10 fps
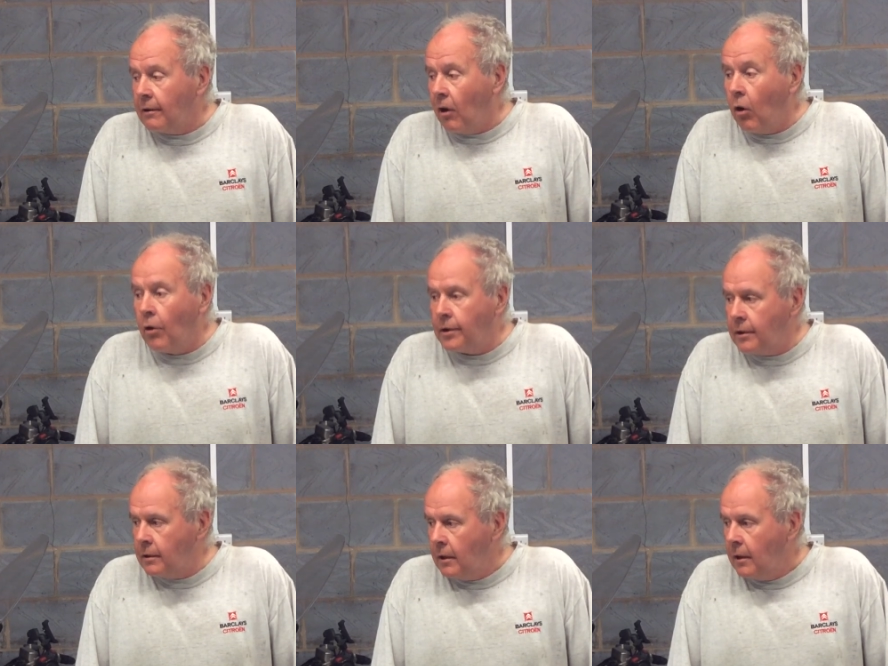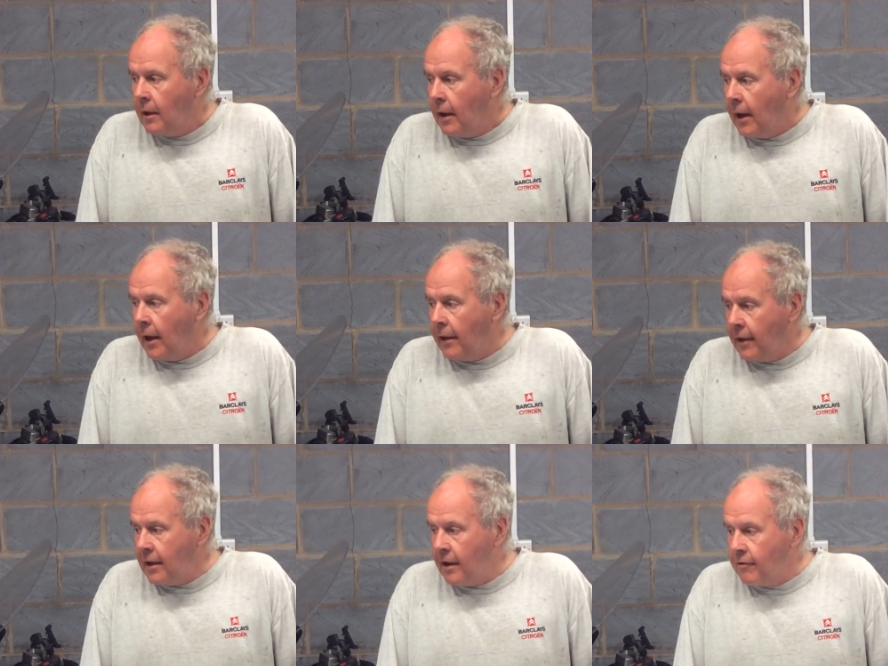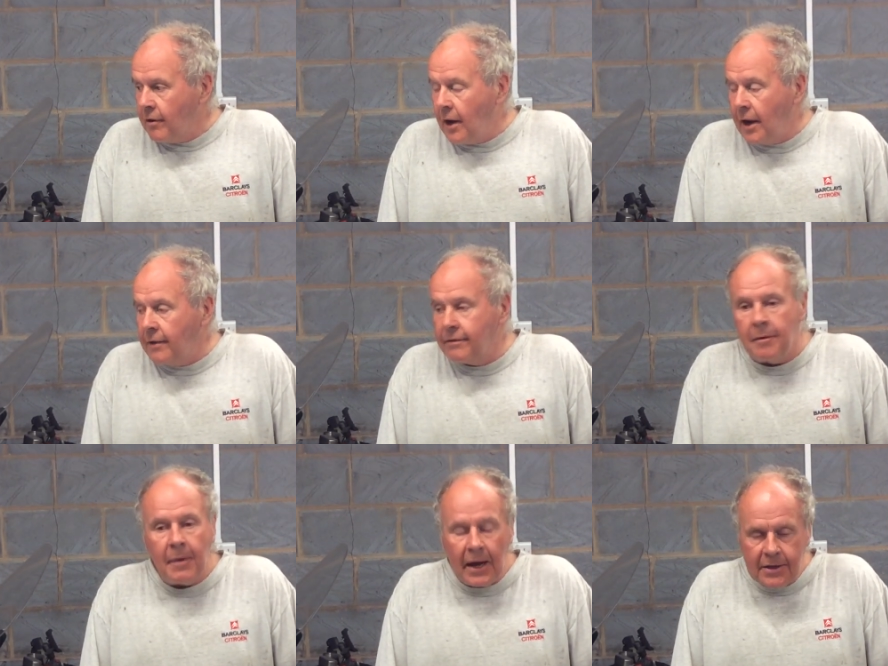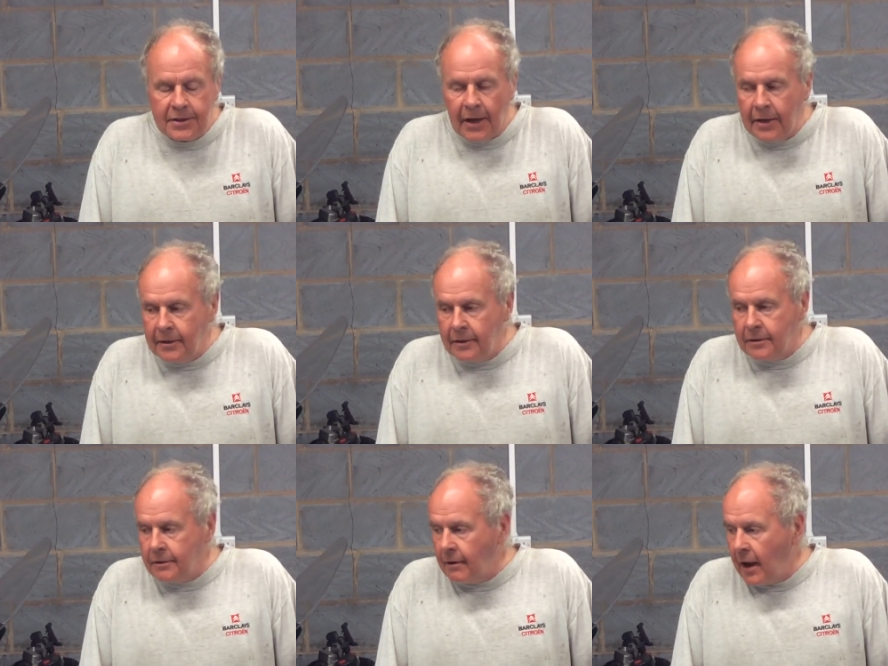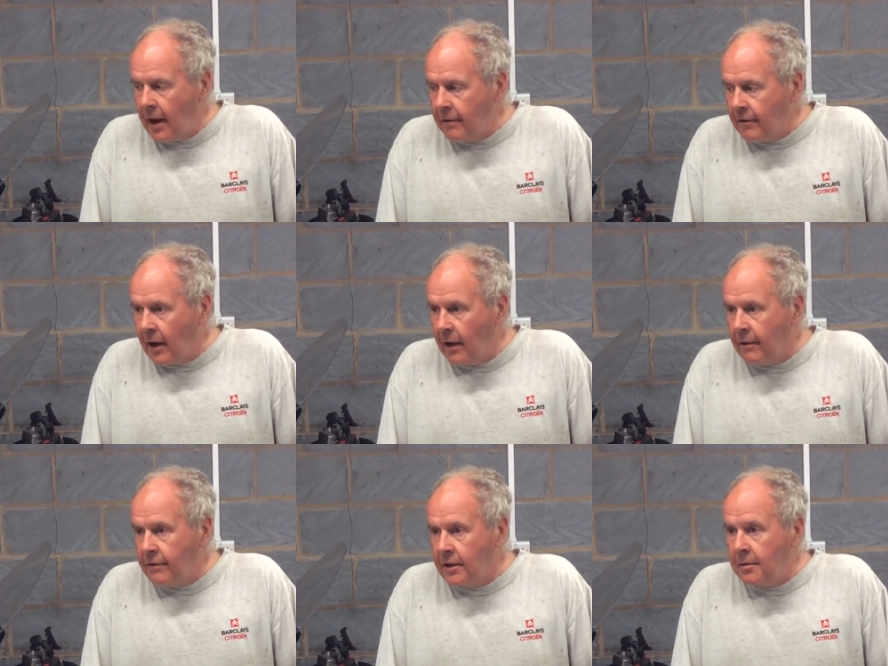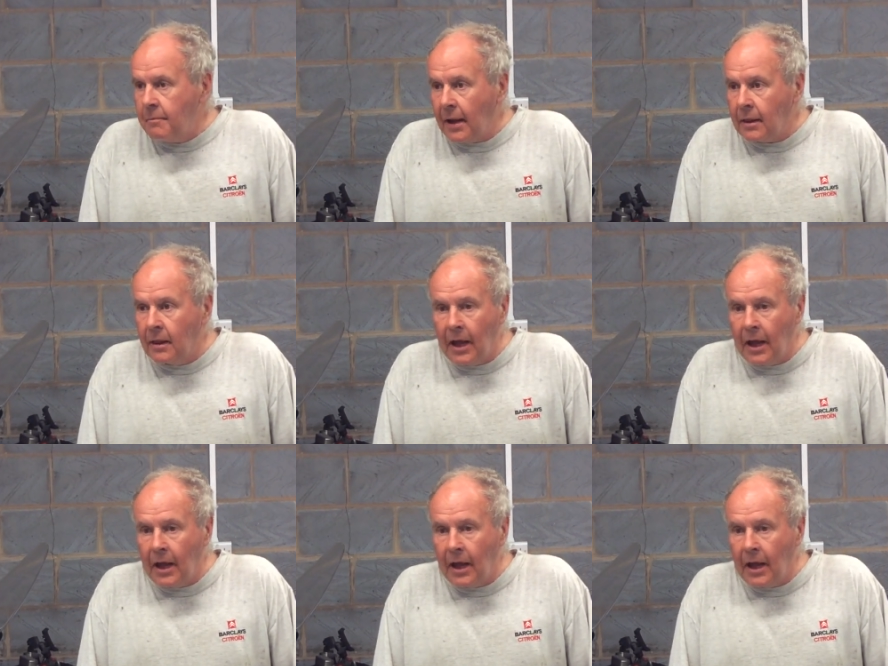ordered. They never arrived, the main stand didn't arrive, and the metal